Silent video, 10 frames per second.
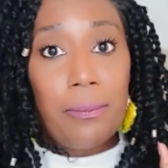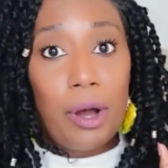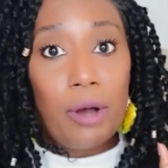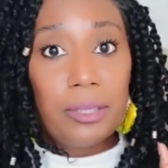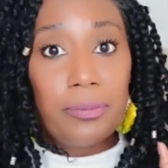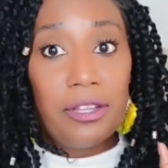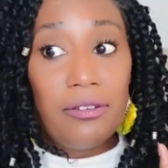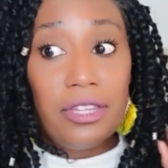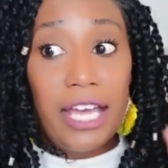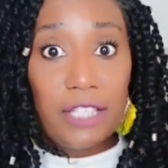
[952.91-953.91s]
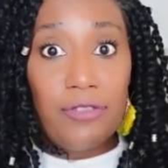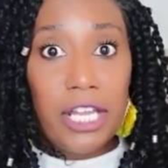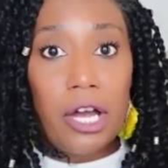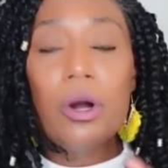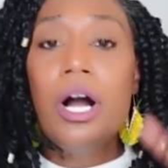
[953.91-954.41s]
post up the next
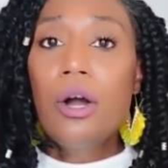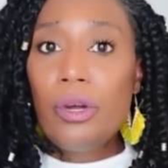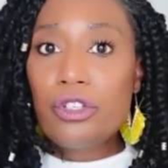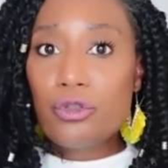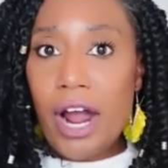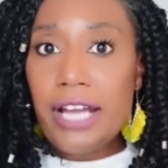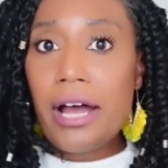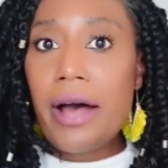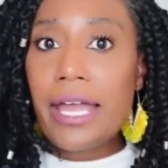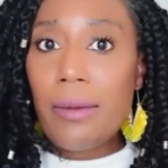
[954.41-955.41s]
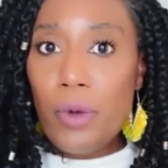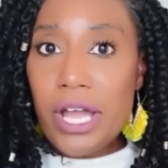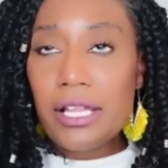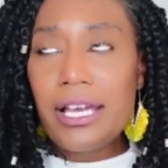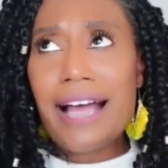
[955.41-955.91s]
video, which right now I am weekly.